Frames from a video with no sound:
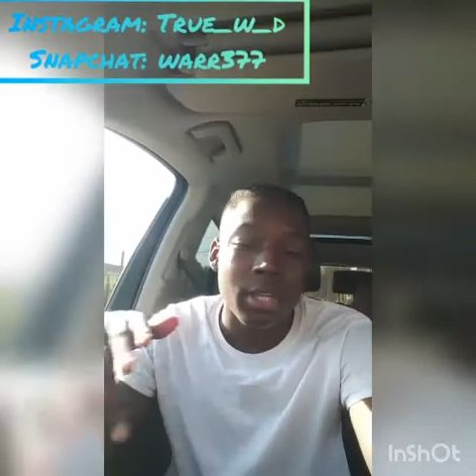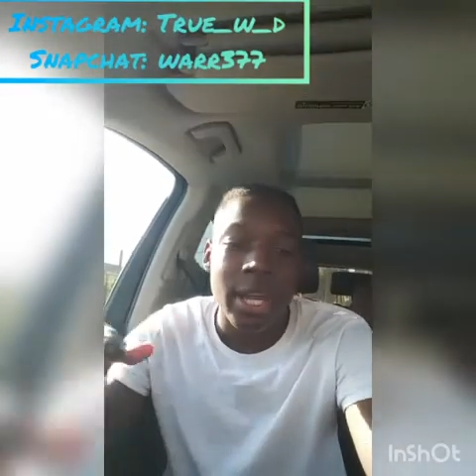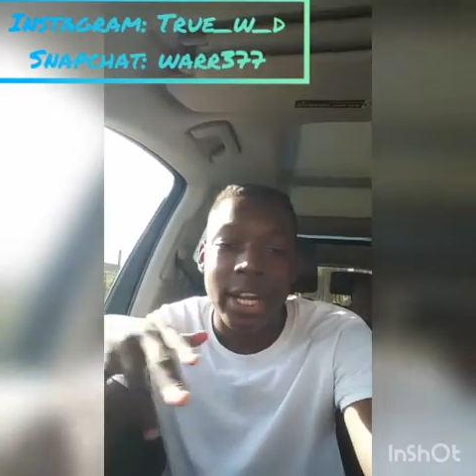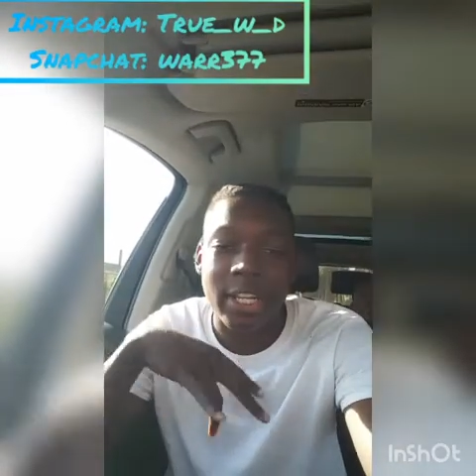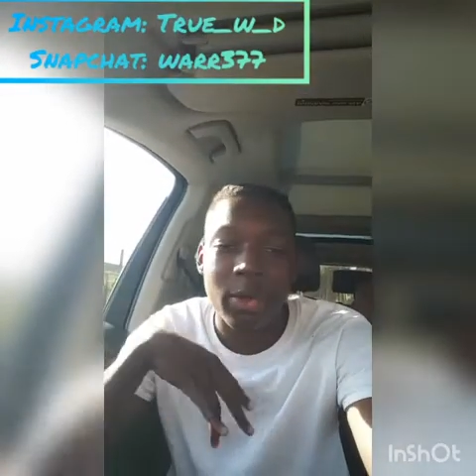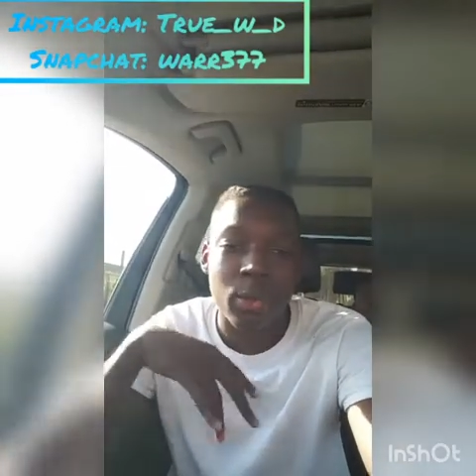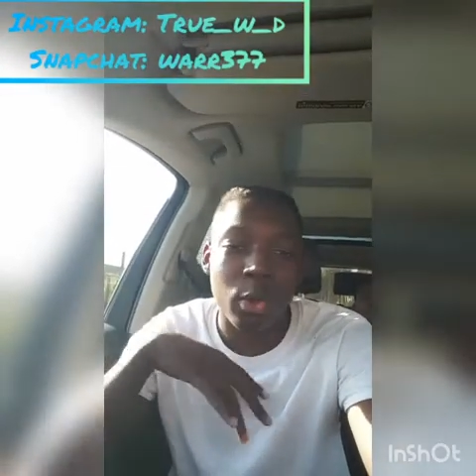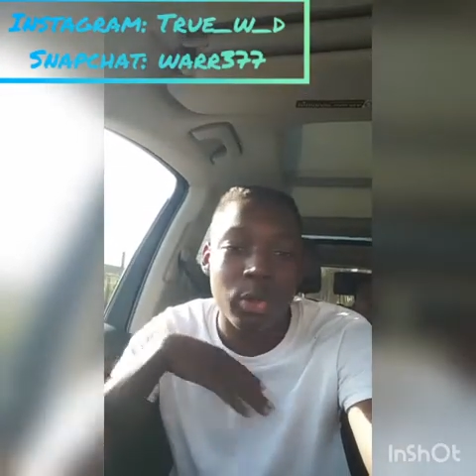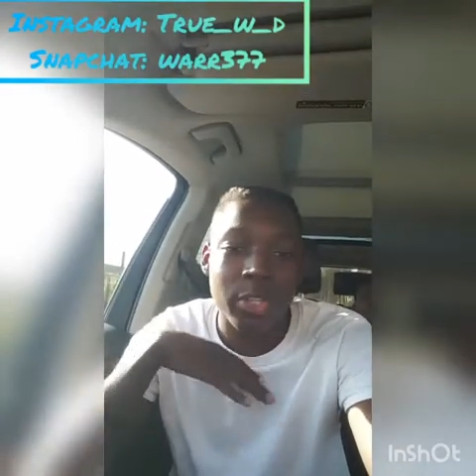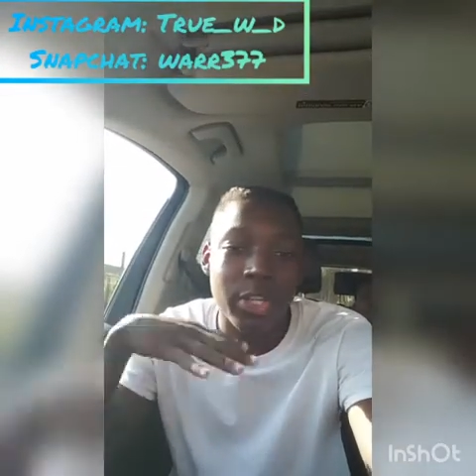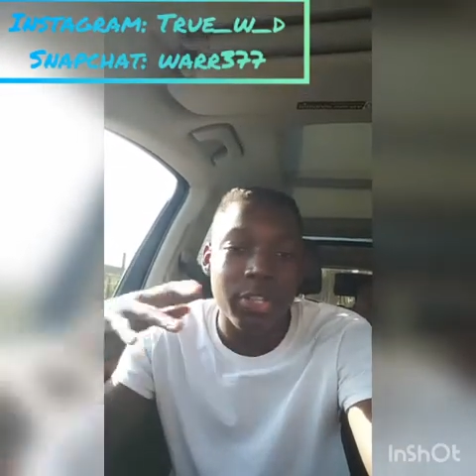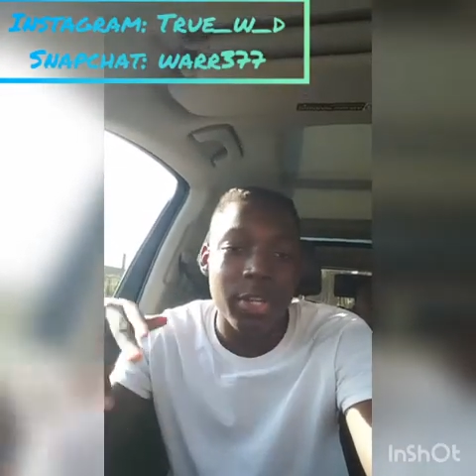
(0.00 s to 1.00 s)
You gotta keep it real
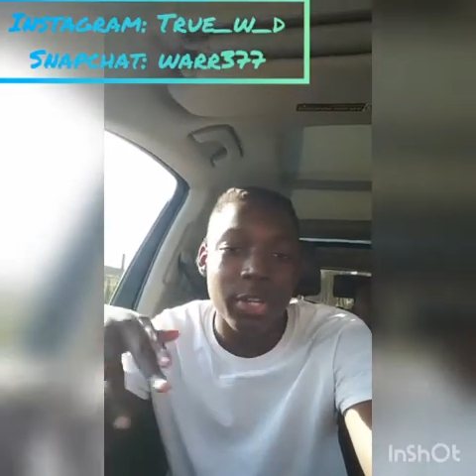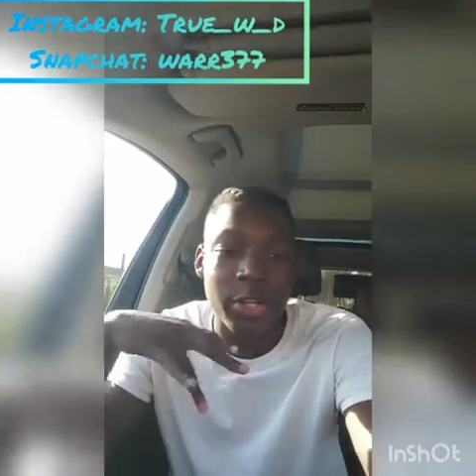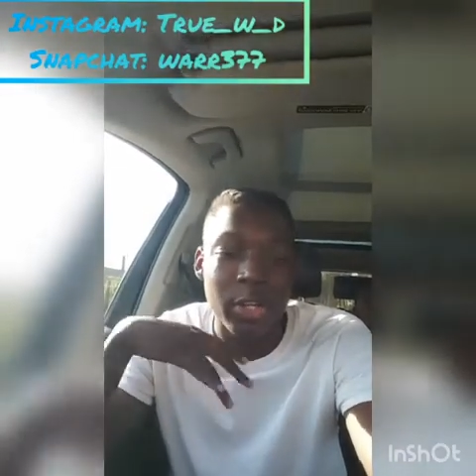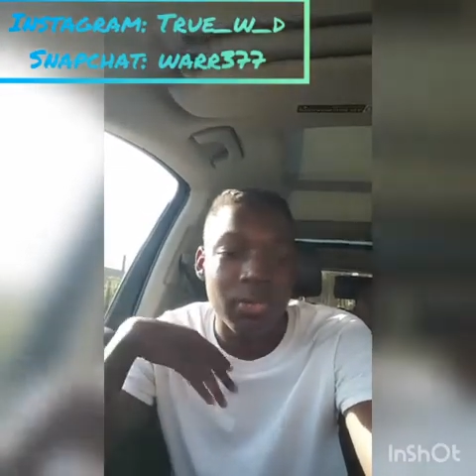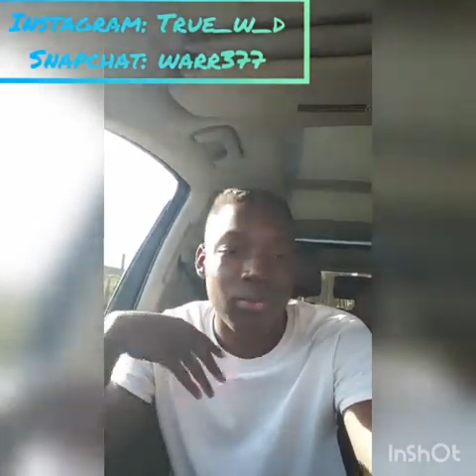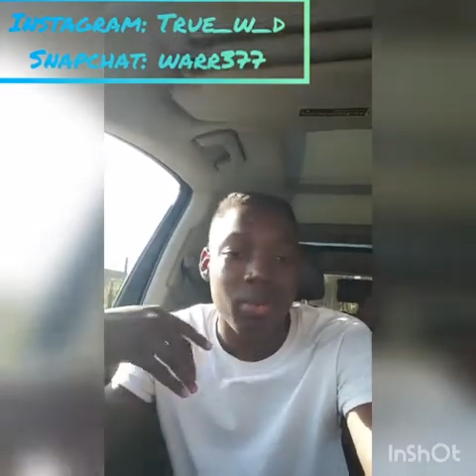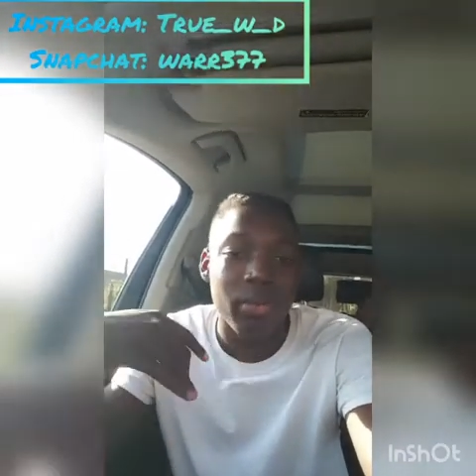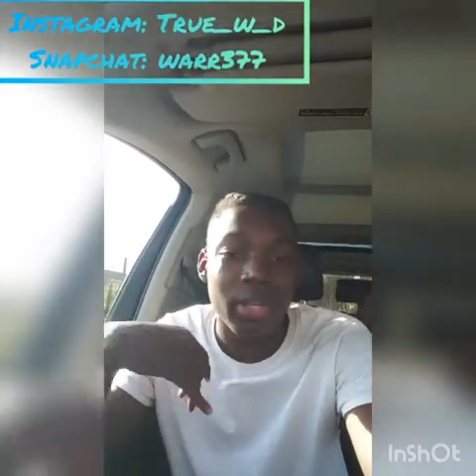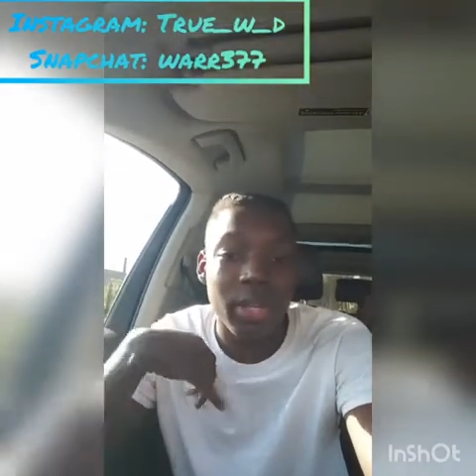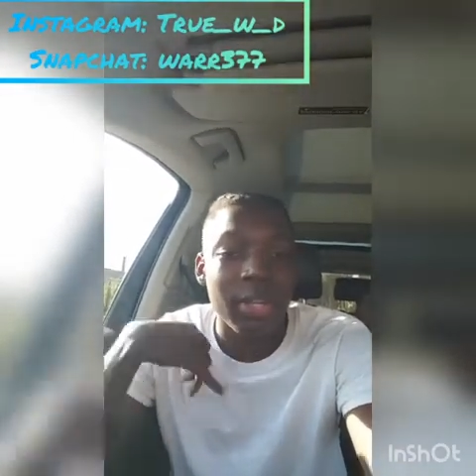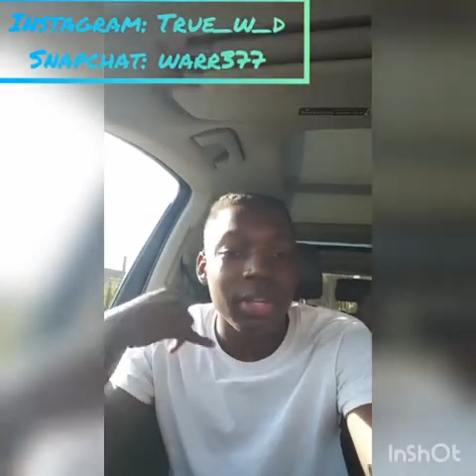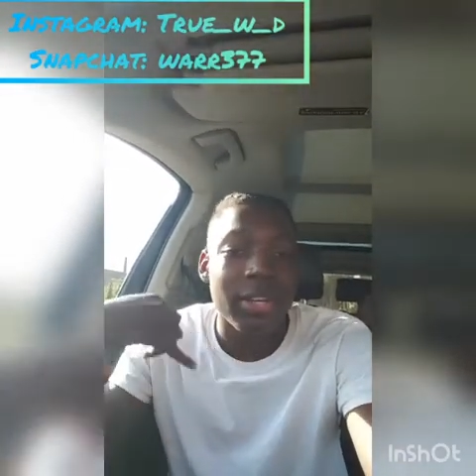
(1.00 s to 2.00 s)
to consider do, you feel me?
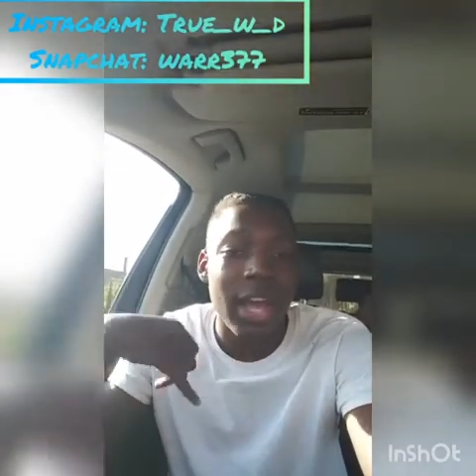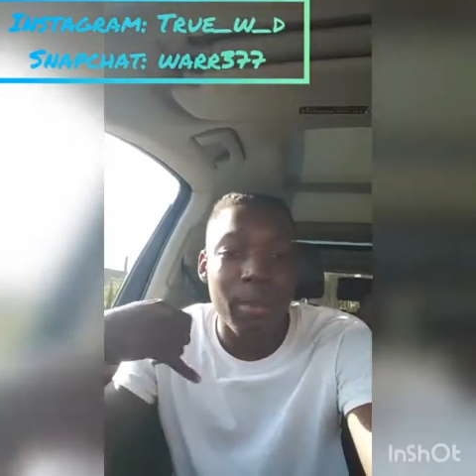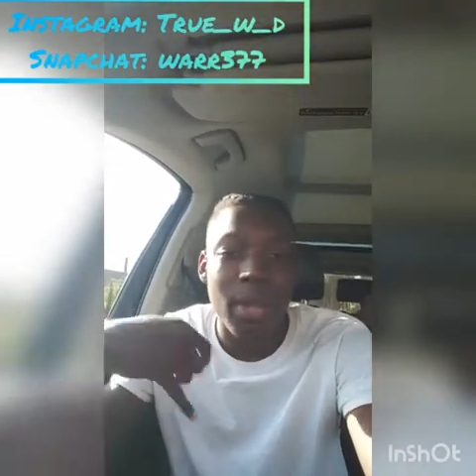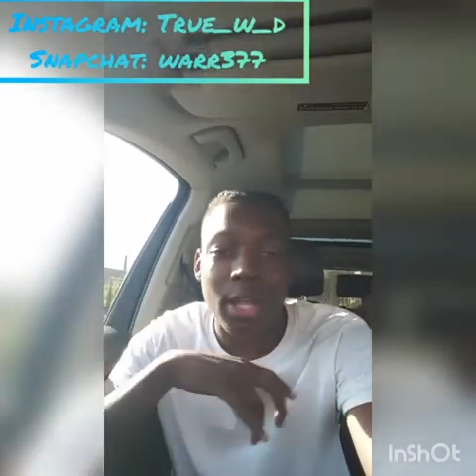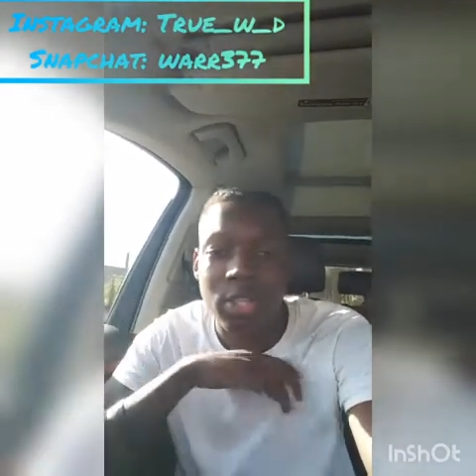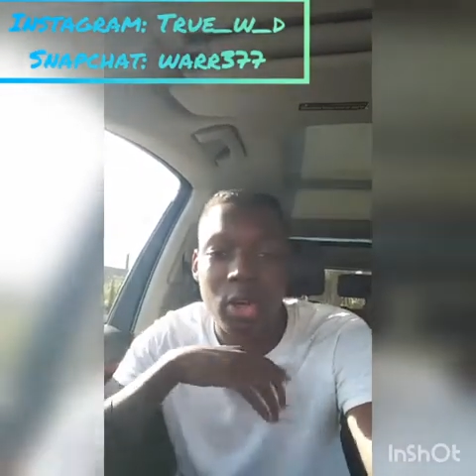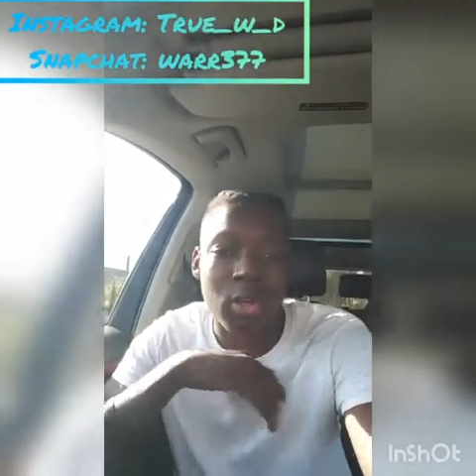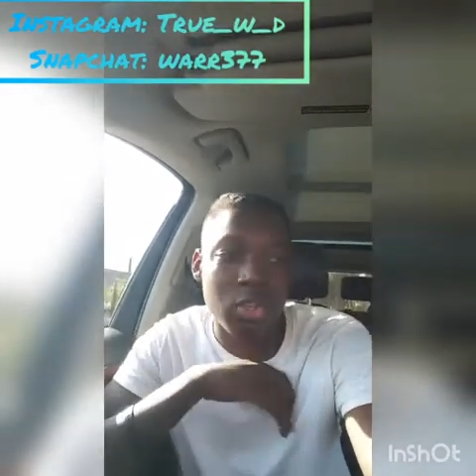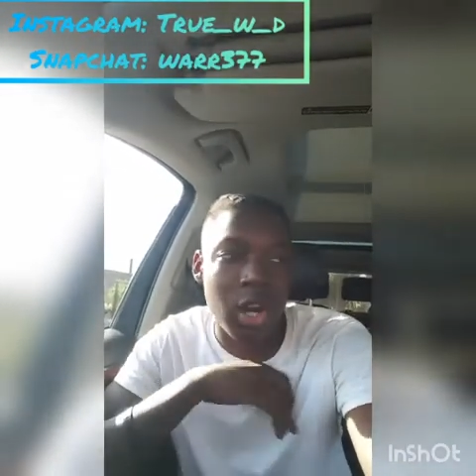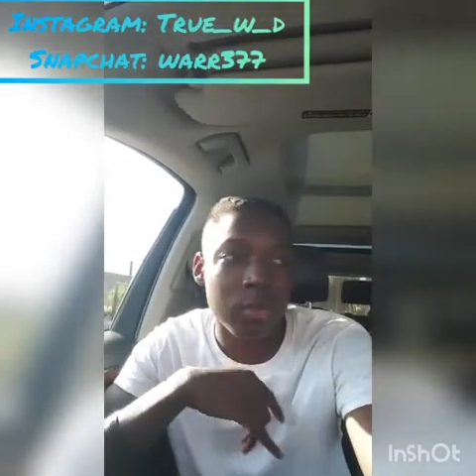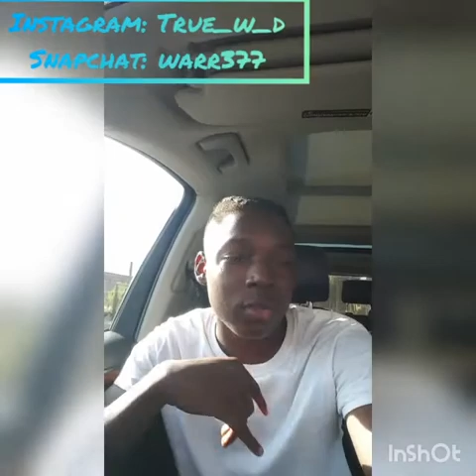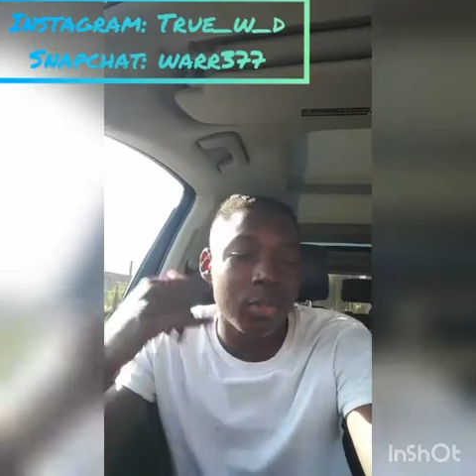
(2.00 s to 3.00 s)
Nah, man, I told
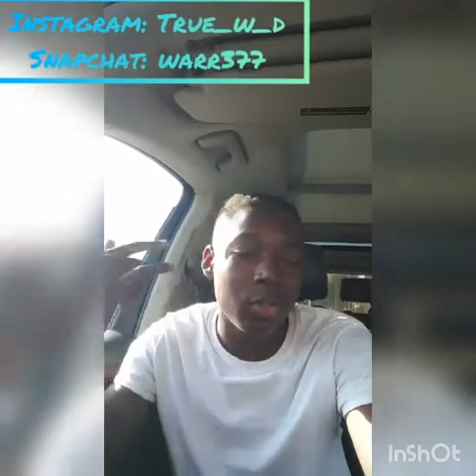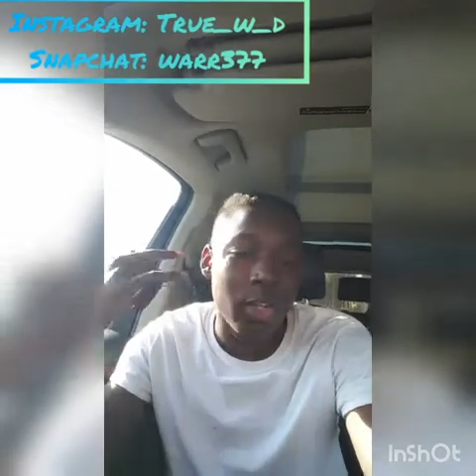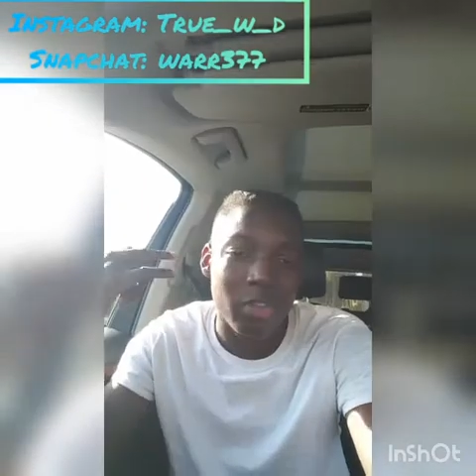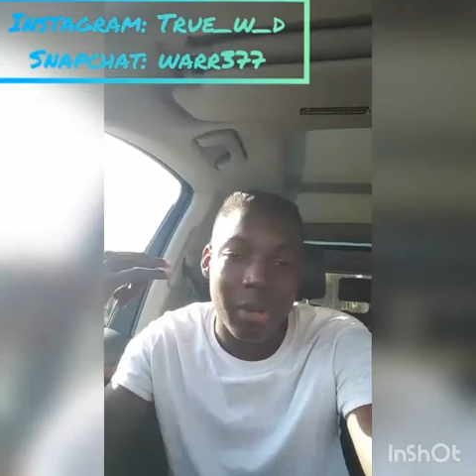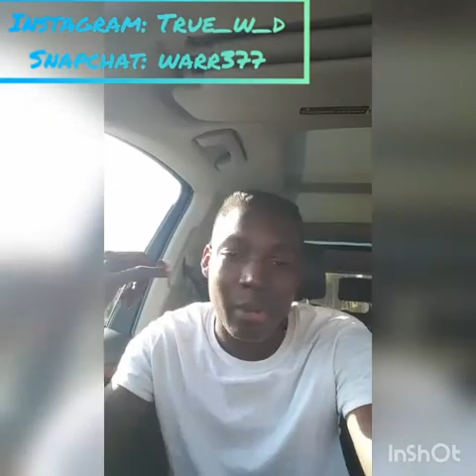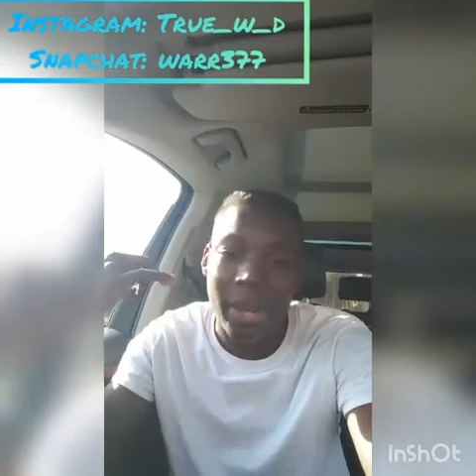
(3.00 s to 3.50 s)
you, I'm really 2020